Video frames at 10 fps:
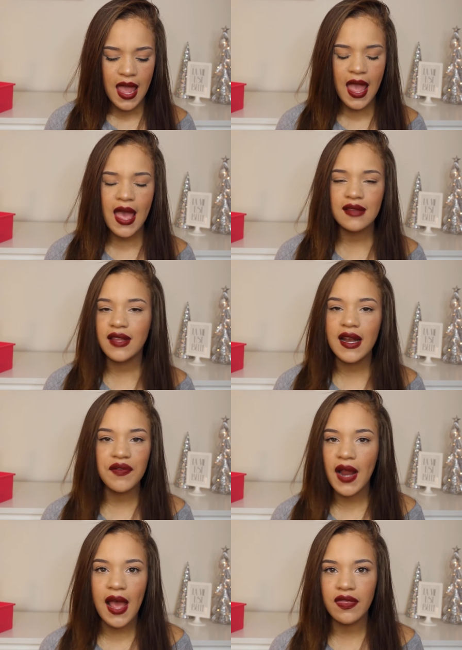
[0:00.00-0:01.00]
and they
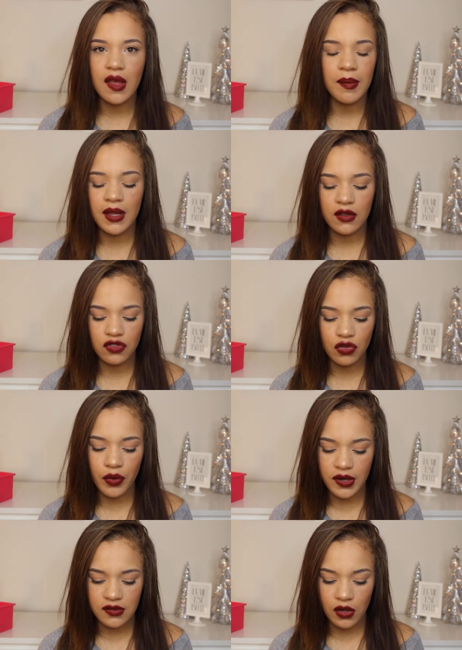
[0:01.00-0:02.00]
never had them in the
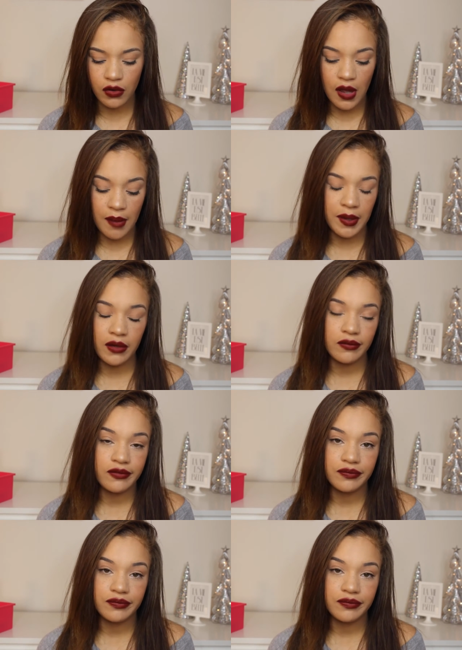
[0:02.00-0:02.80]
store so I mean